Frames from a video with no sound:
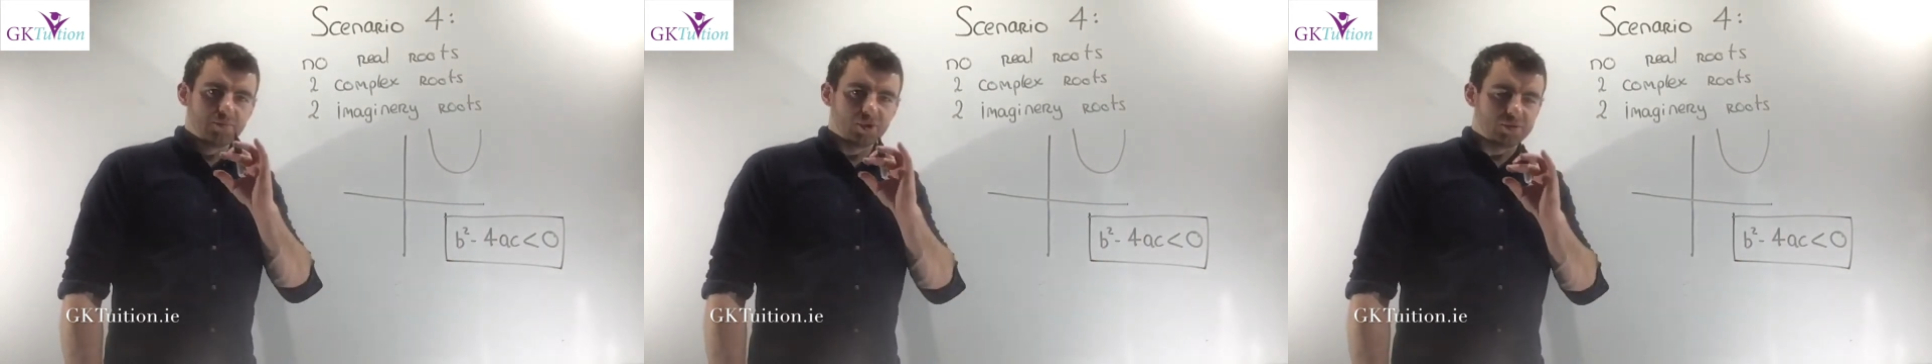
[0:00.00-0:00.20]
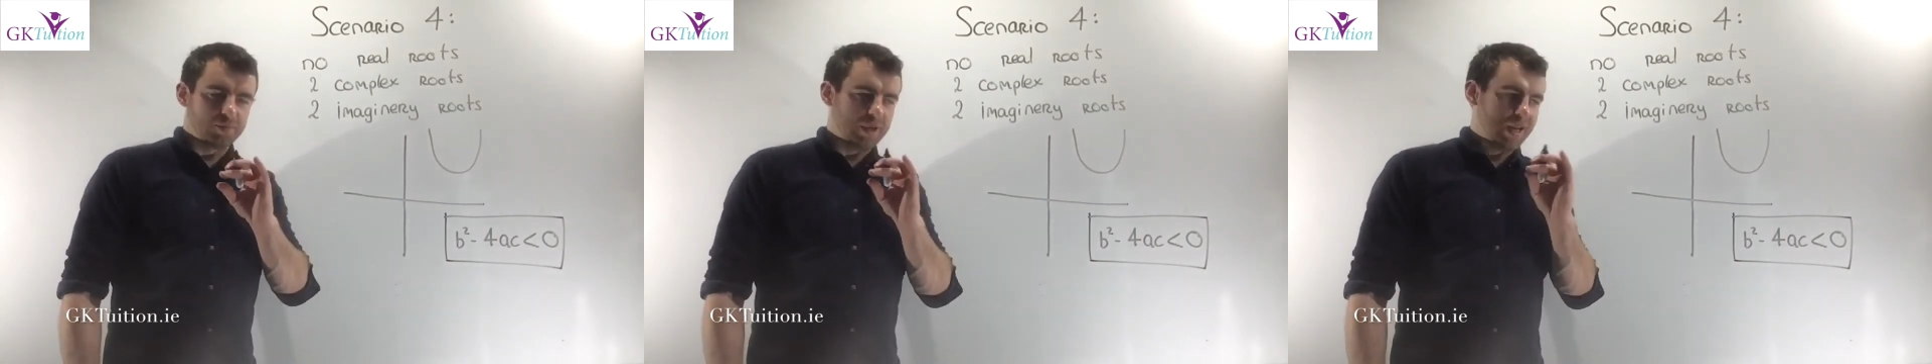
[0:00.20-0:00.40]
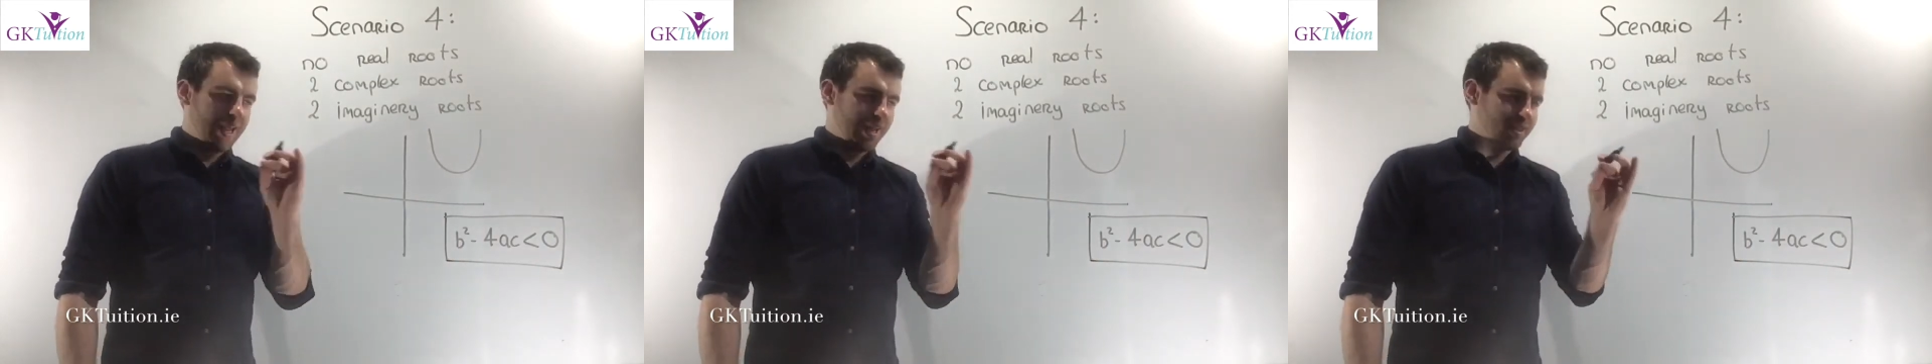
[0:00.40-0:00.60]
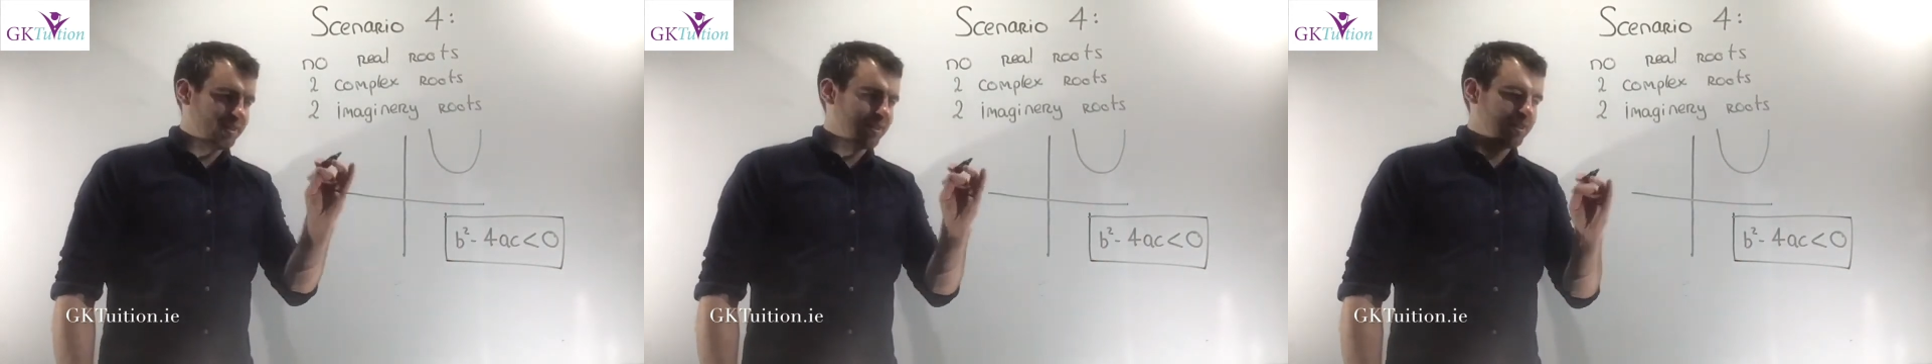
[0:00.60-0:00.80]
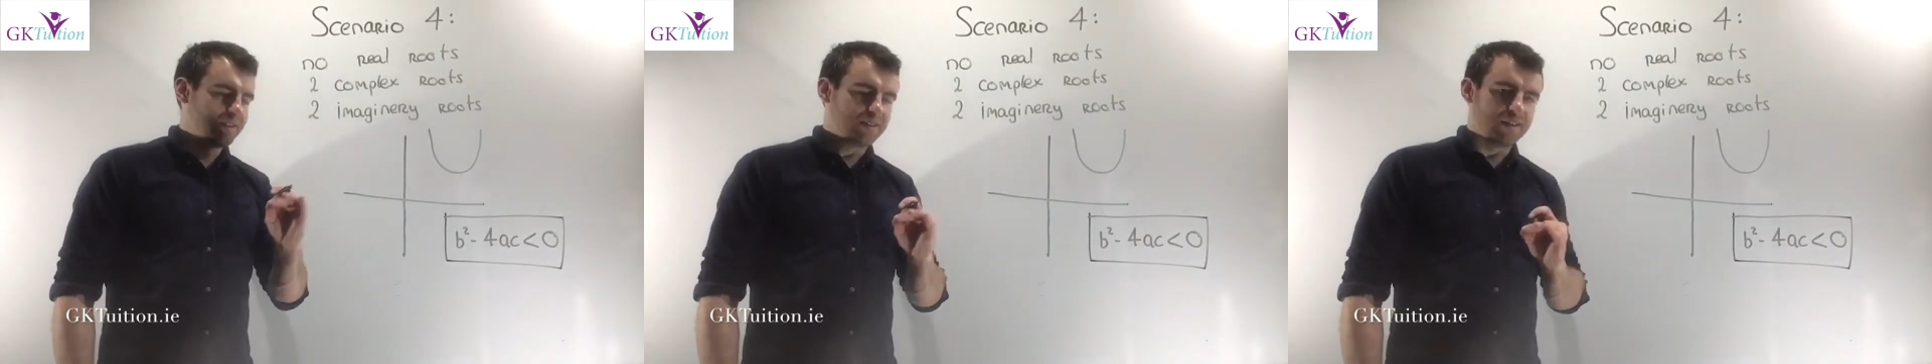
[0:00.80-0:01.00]
must be less
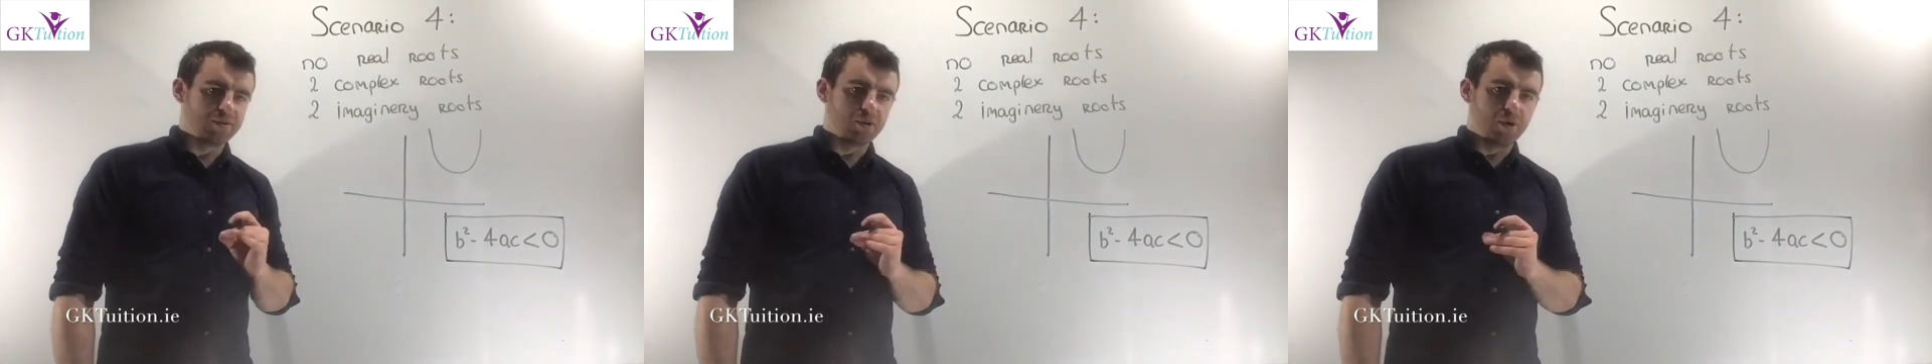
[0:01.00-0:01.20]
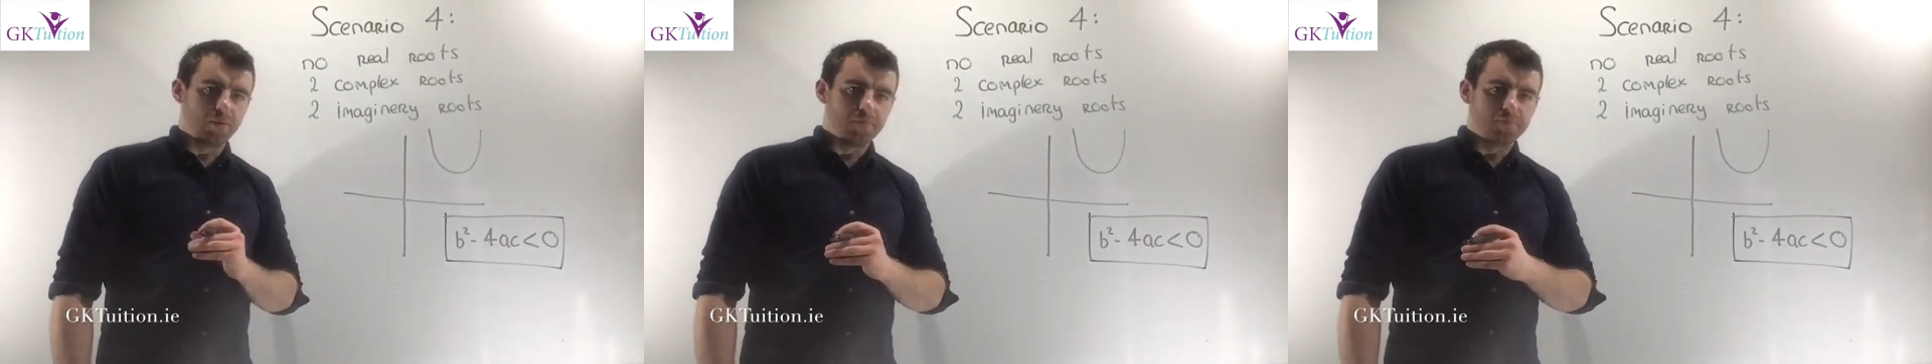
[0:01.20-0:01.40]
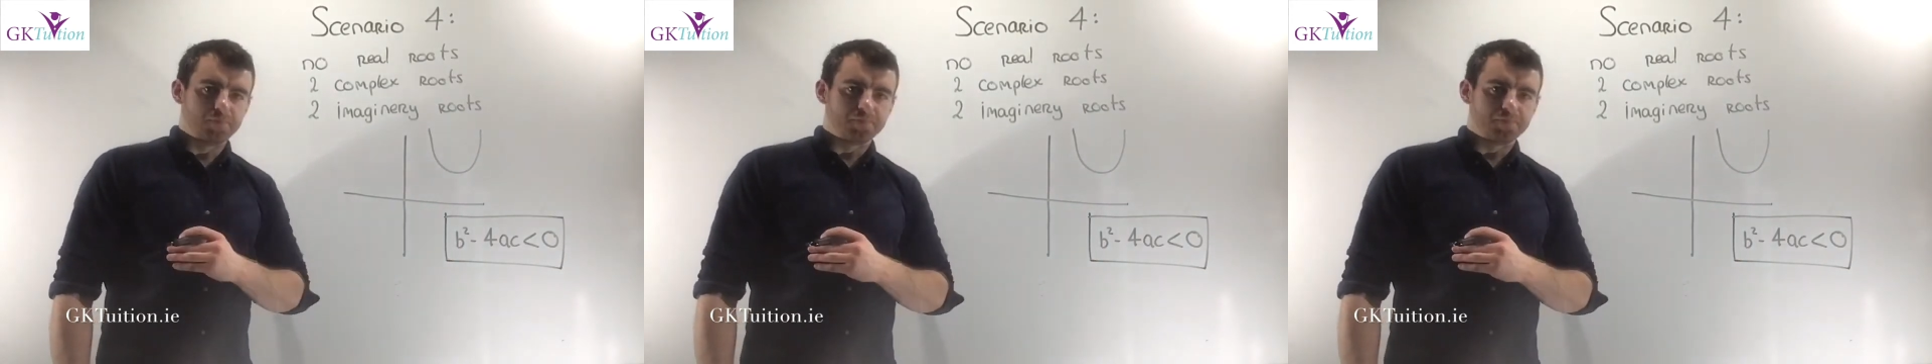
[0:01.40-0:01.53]
than 0.